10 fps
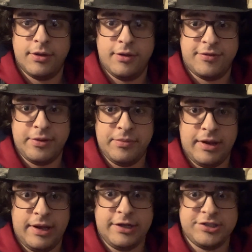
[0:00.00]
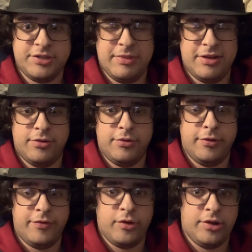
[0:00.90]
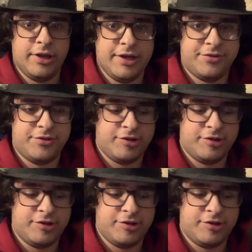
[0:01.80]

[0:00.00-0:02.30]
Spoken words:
something that I actually meant to do a review on last